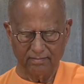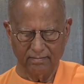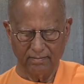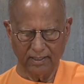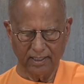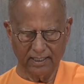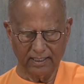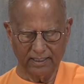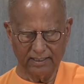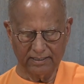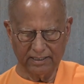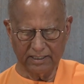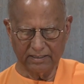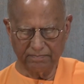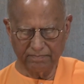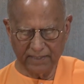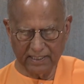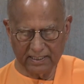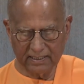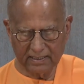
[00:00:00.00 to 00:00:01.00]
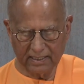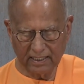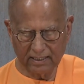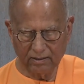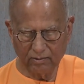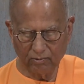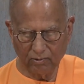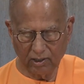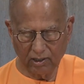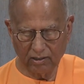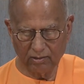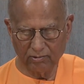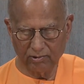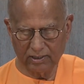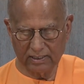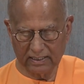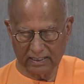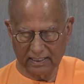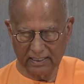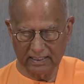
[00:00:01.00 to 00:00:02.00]
Maharaj, it means that the world we
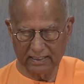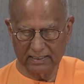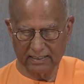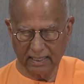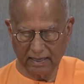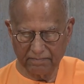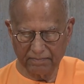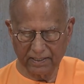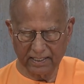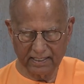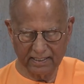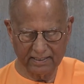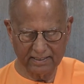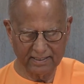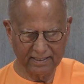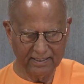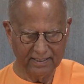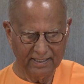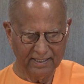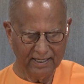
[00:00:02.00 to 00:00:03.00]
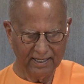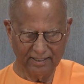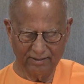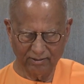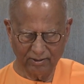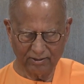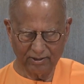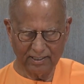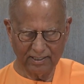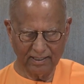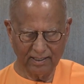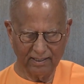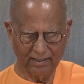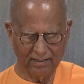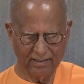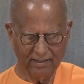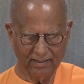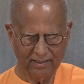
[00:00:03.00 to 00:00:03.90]
see is apparent and not real.